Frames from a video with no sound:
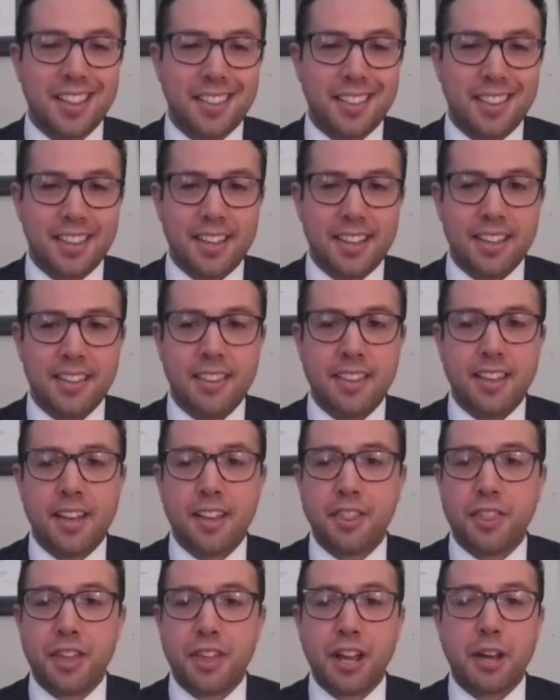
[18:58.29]
The
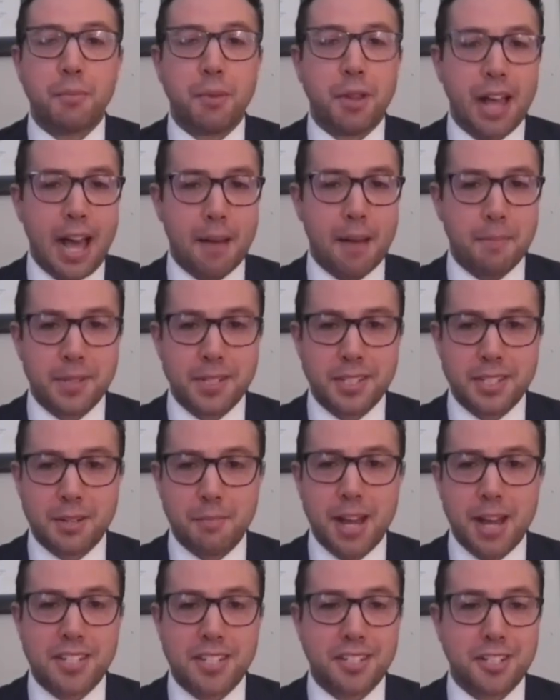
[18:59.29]
unthinkable happens in
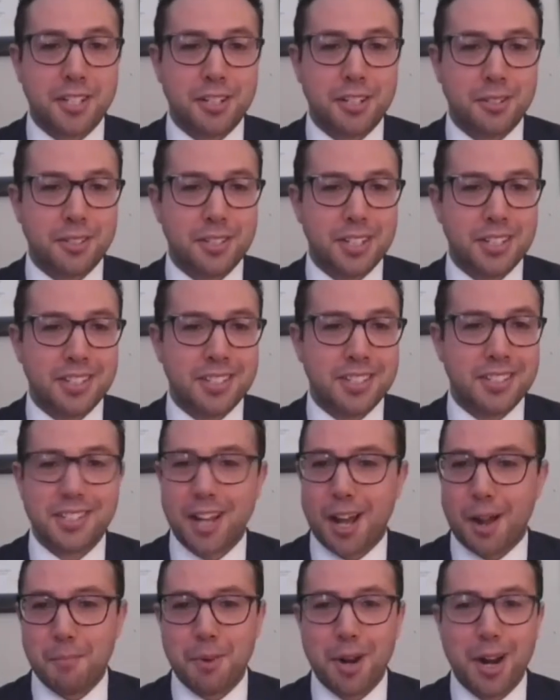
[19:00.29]
Massachusetts.
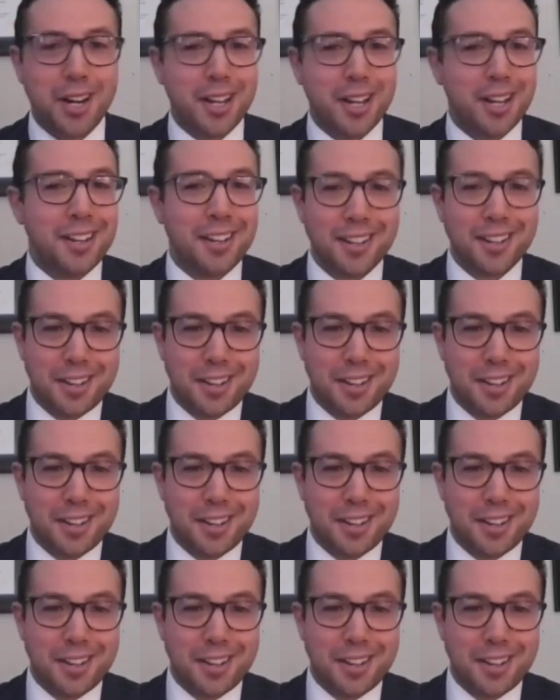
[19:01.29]
Tom Brady